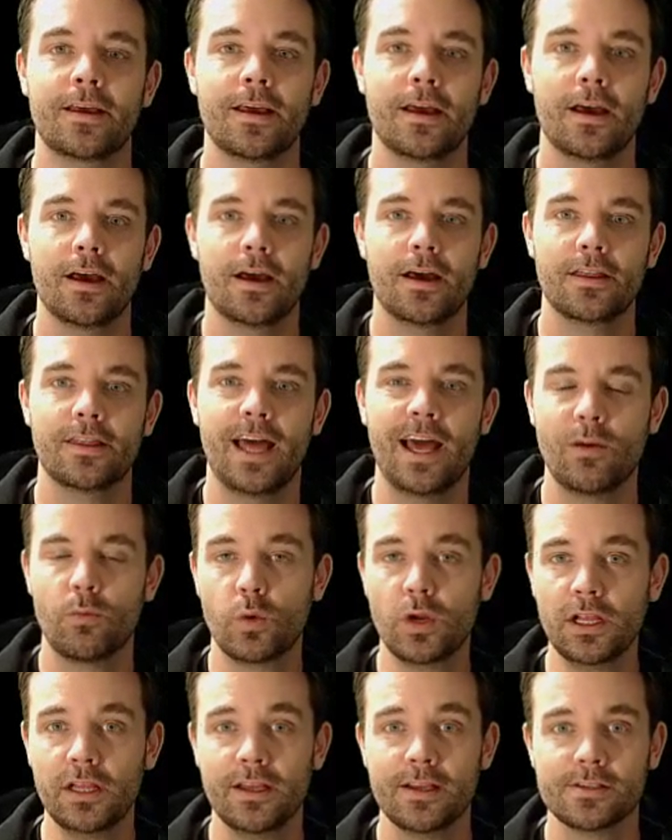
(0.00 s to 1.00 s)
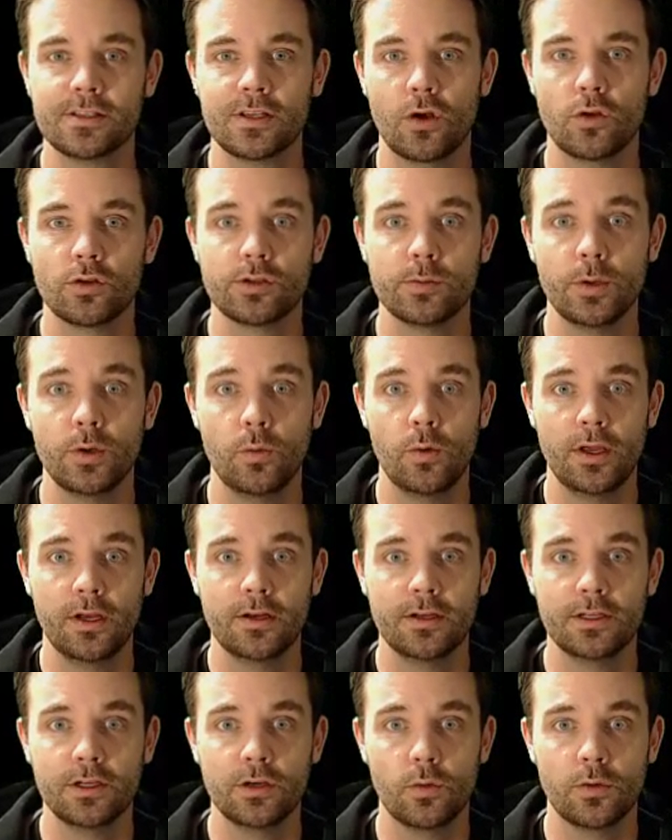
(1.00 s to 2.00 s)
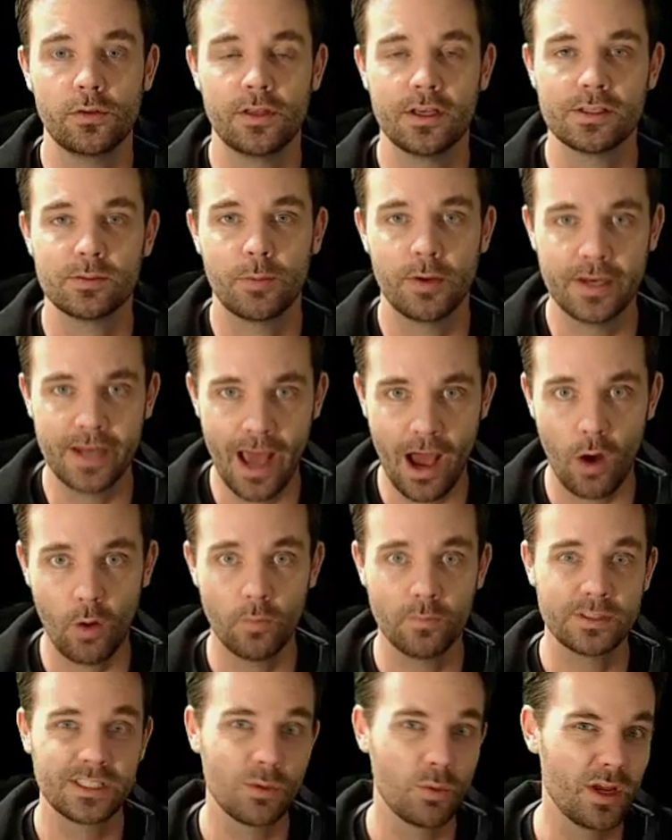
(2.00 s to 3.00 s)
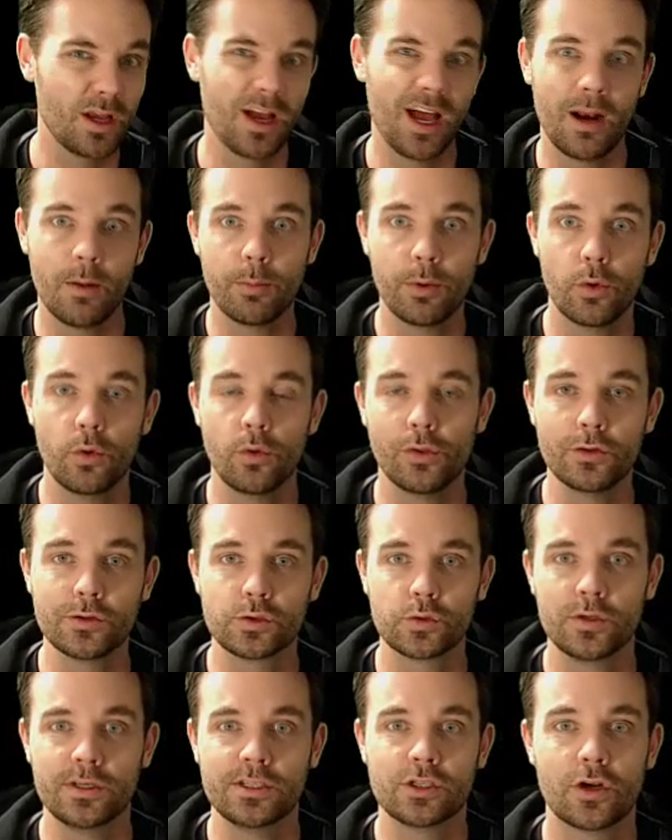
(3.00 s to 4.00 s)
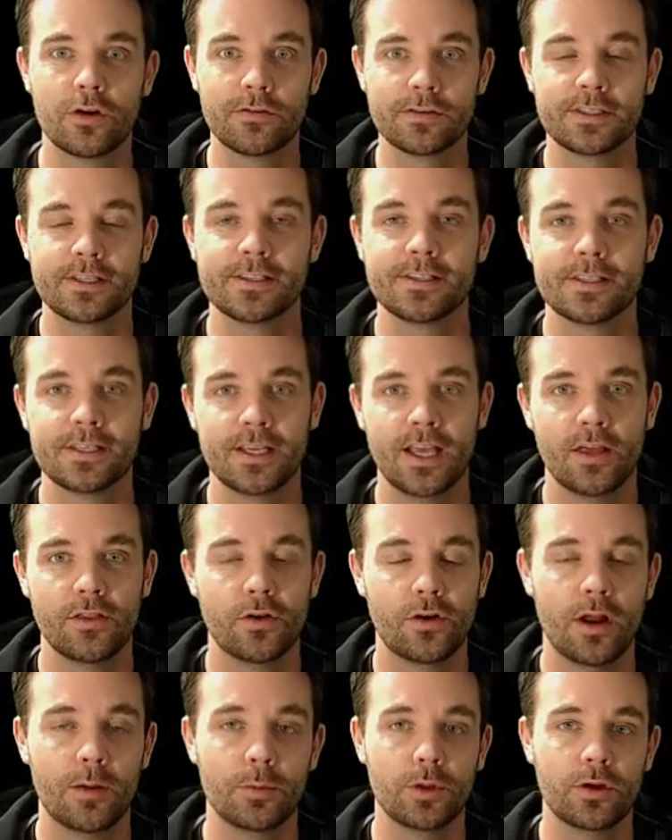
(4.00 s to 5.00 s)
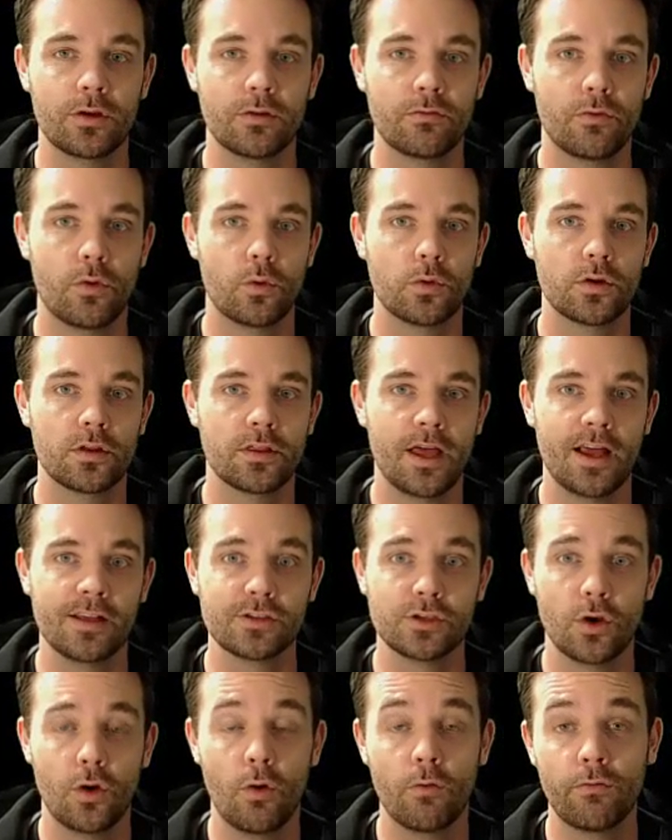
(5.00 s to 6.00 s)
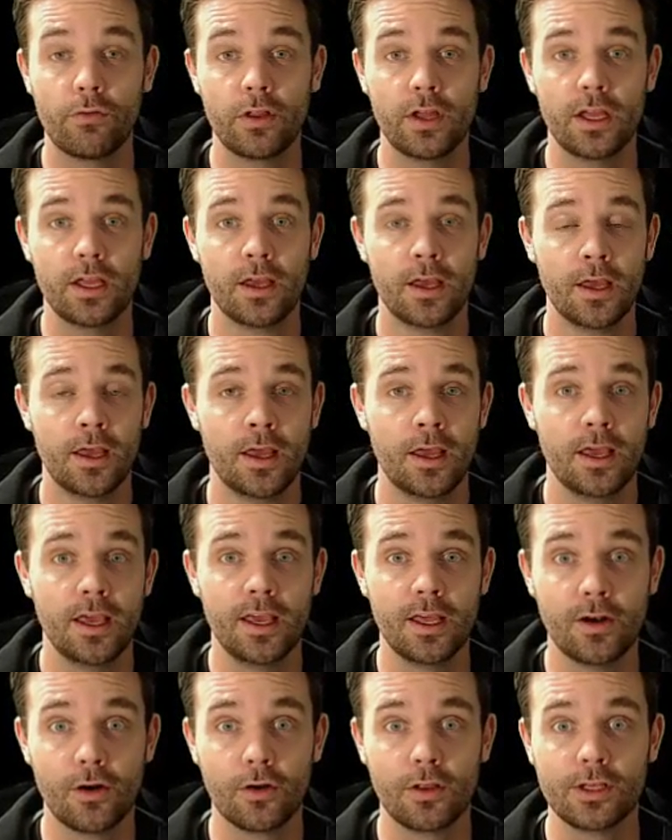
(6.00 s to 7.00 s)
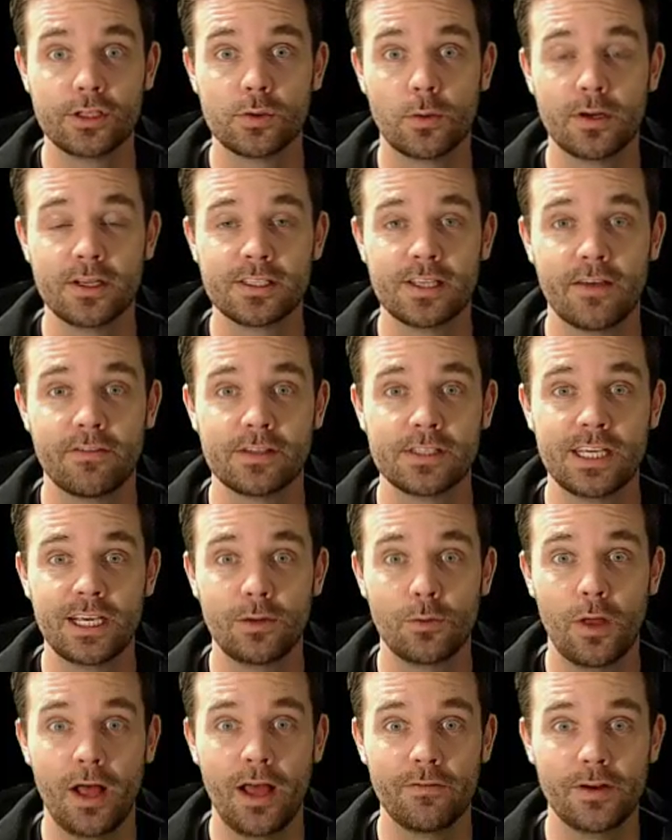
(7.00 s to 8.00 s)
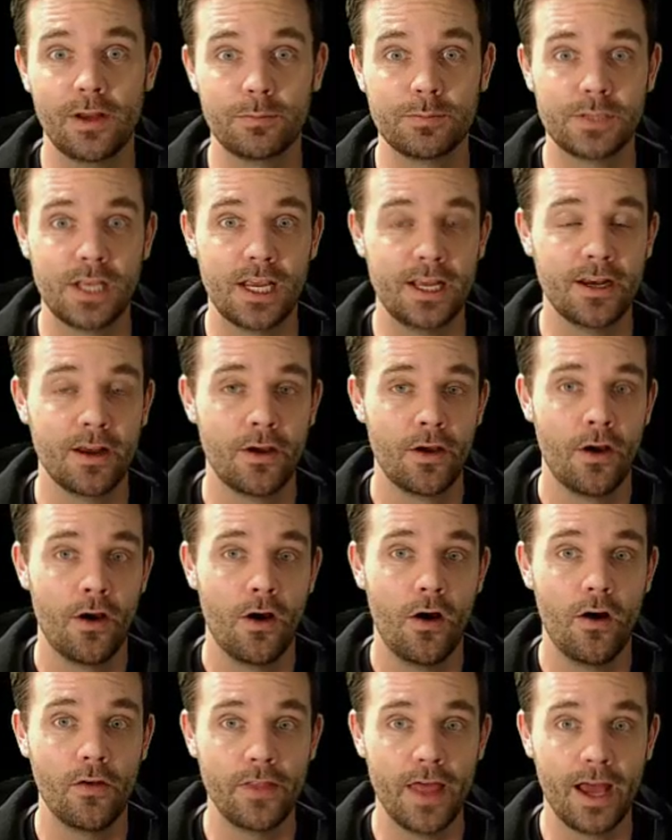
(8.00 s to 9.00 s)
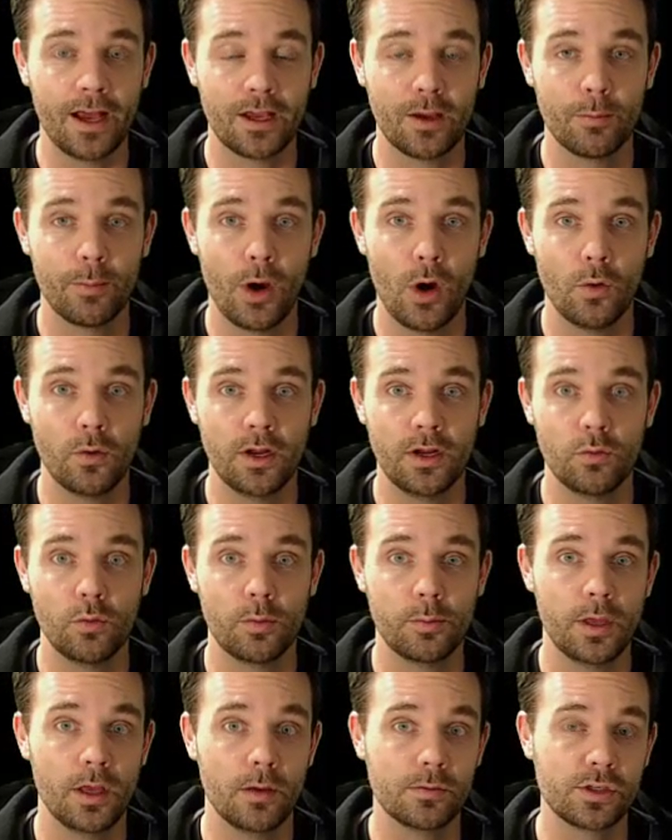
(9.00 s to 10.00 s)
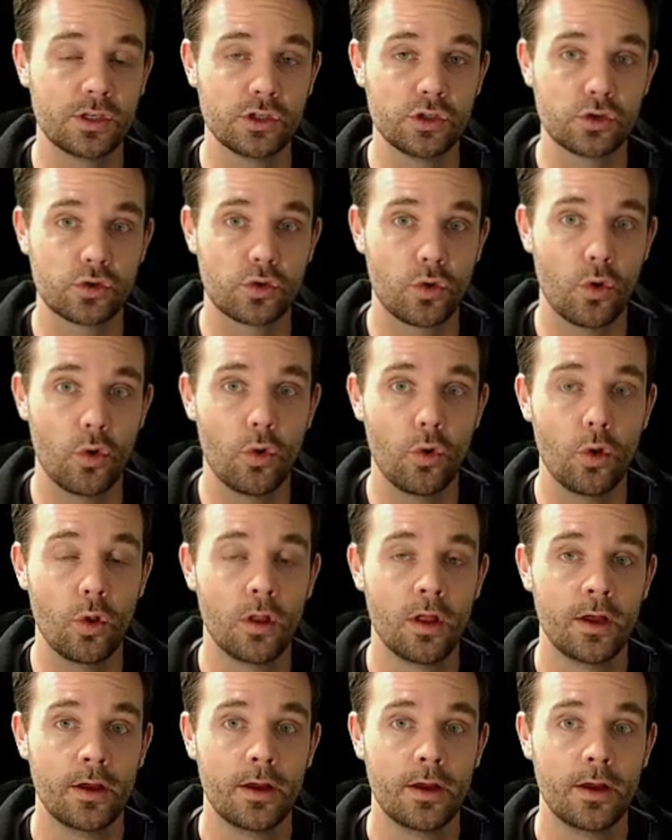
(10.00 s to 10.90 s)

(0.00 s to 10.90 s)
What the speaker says: that really is the ultimate way to deal with this. But now, so we can kind of pull those three services together, and I'm looking forward to that. So hopefully in early 2017, we'll have an update on that component, and we'll be able to control